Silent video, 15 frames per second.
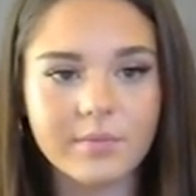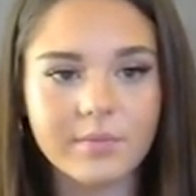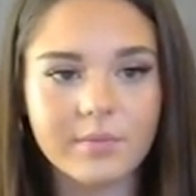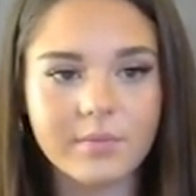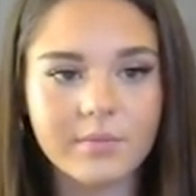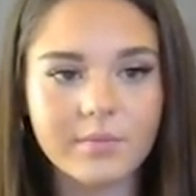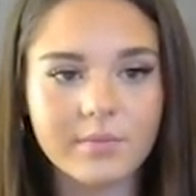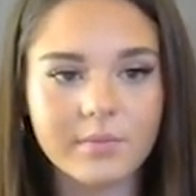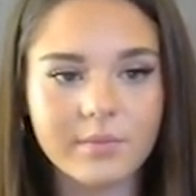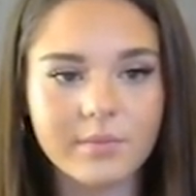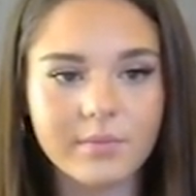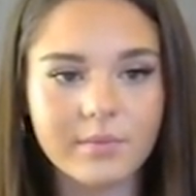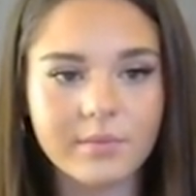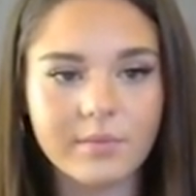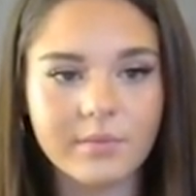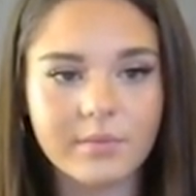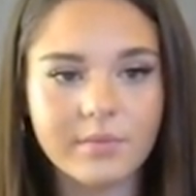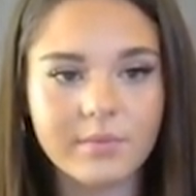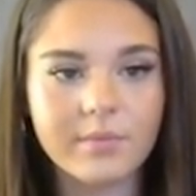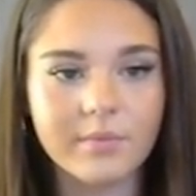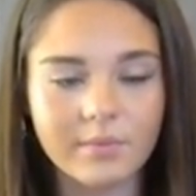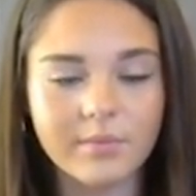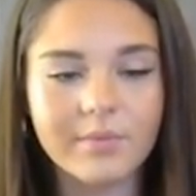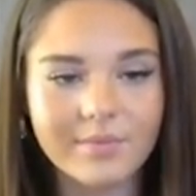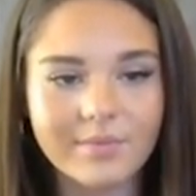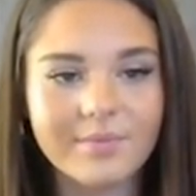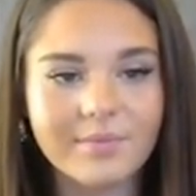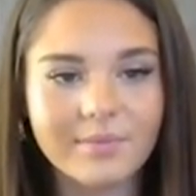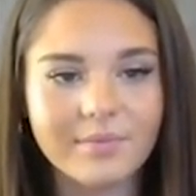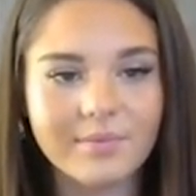
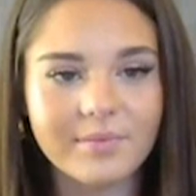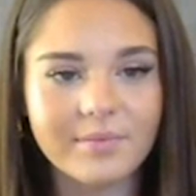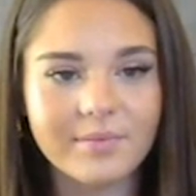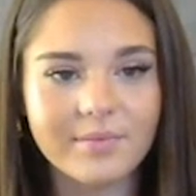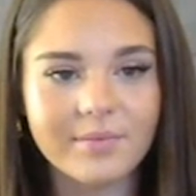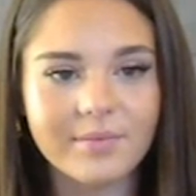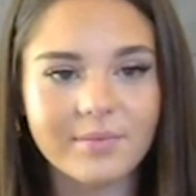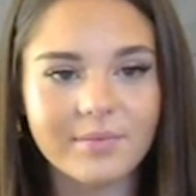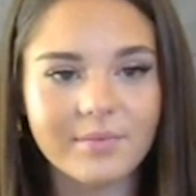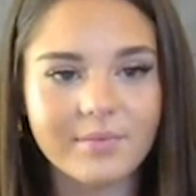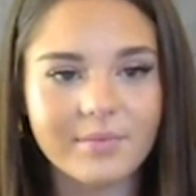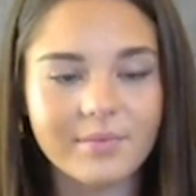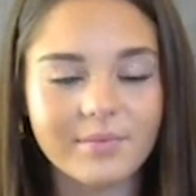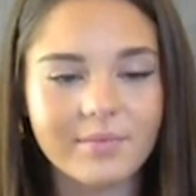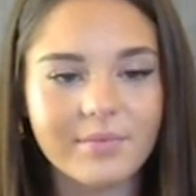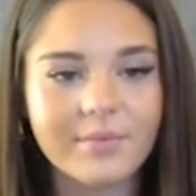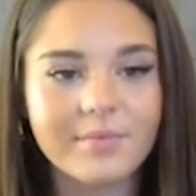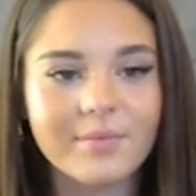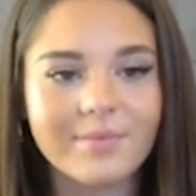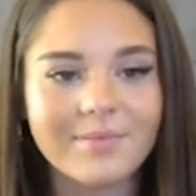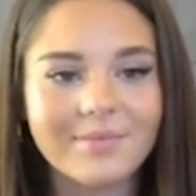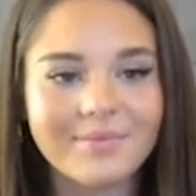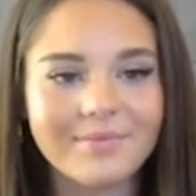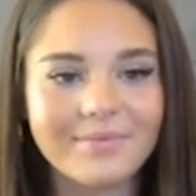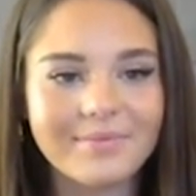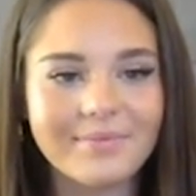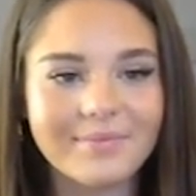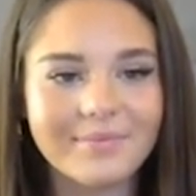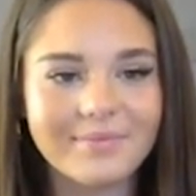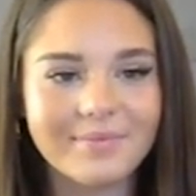
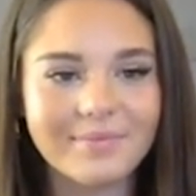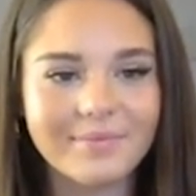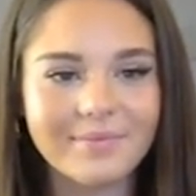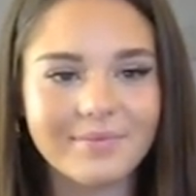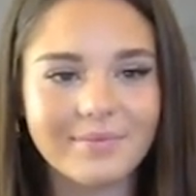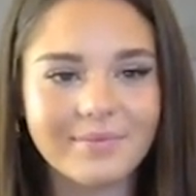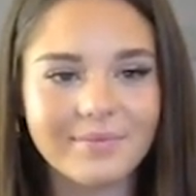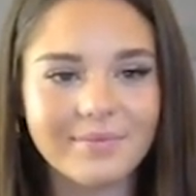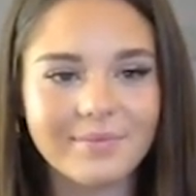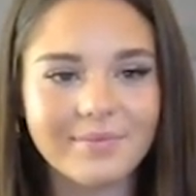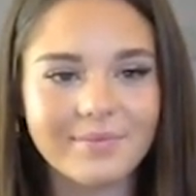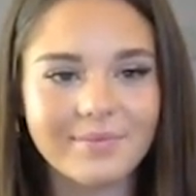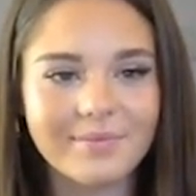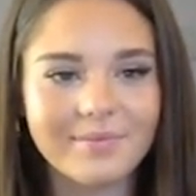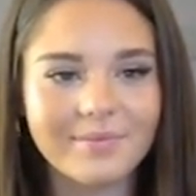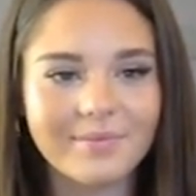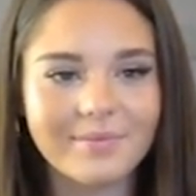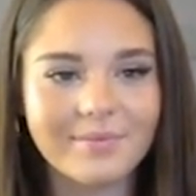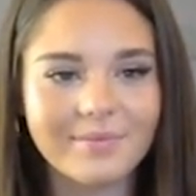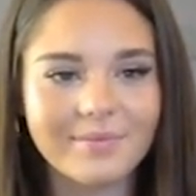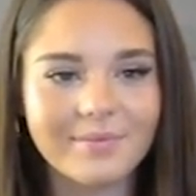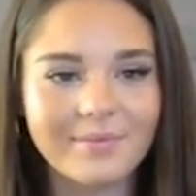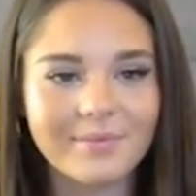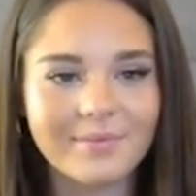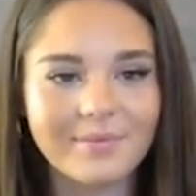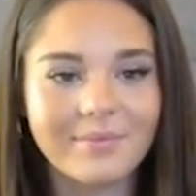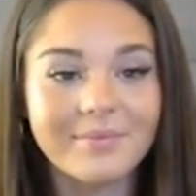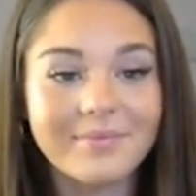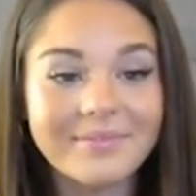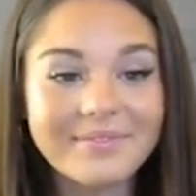
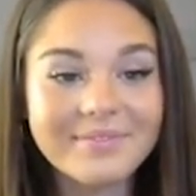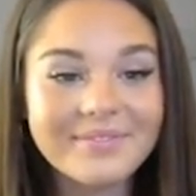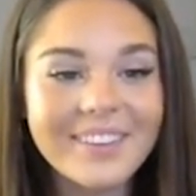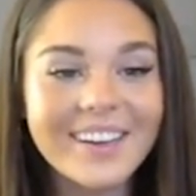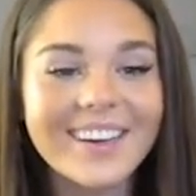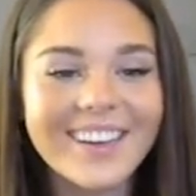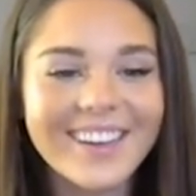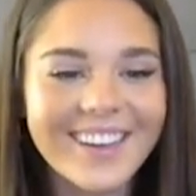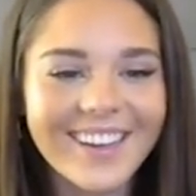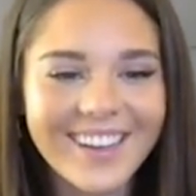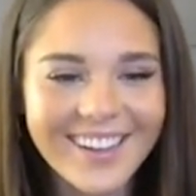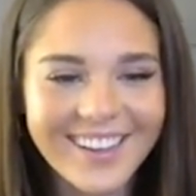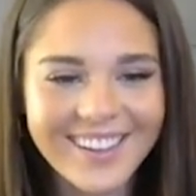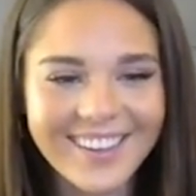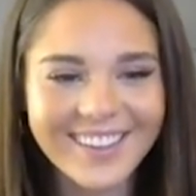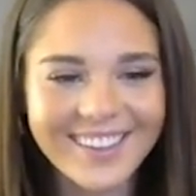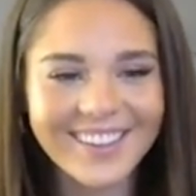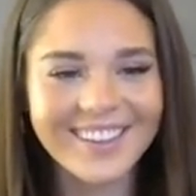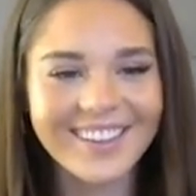(not speaking)